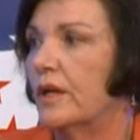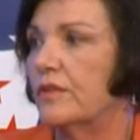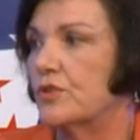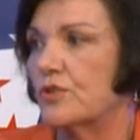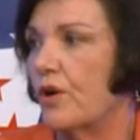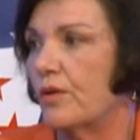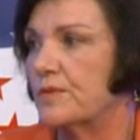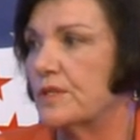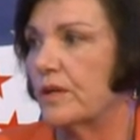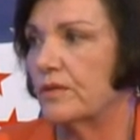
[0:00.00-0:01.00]
the
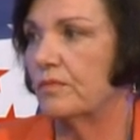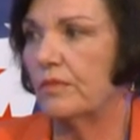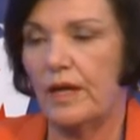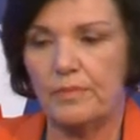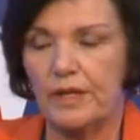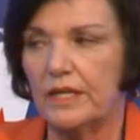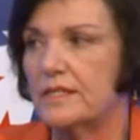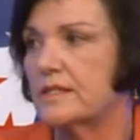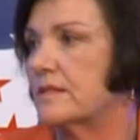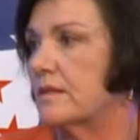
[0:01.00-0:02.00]
jobs that our
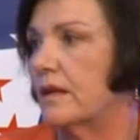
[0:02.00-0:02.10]
police